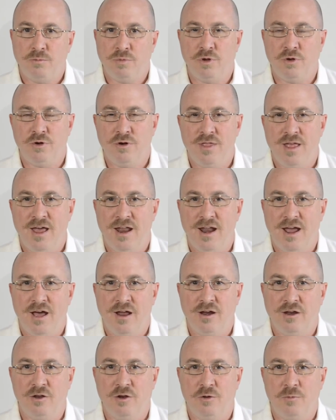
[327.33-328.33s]
blur that
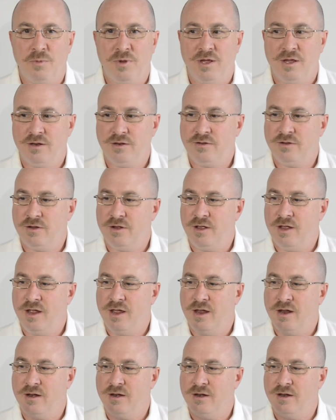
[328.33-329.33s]
out a little bit
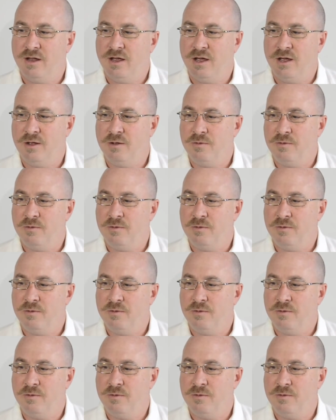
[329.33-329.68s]
and